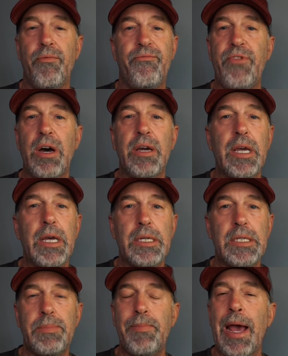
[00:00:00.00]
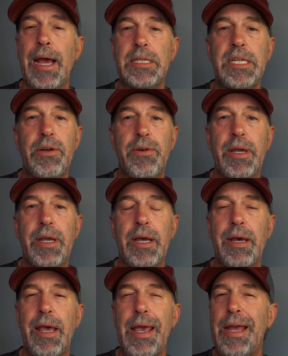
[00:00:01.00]
fungus,
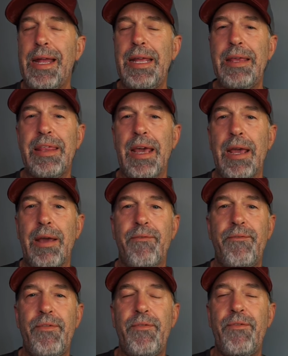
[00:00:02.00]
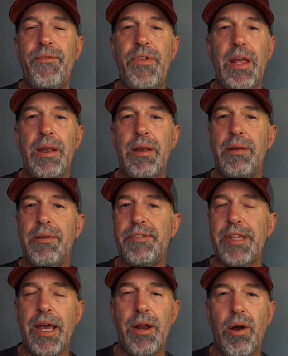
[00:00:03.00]
bacteria, anything, fins
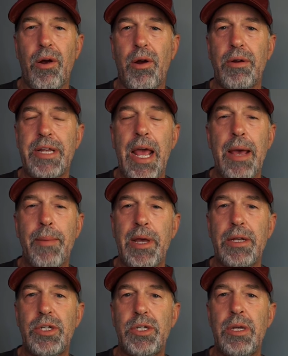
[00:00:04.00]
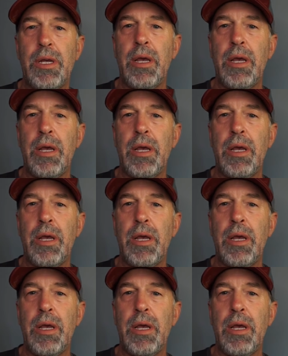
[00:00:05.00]
that are damaged.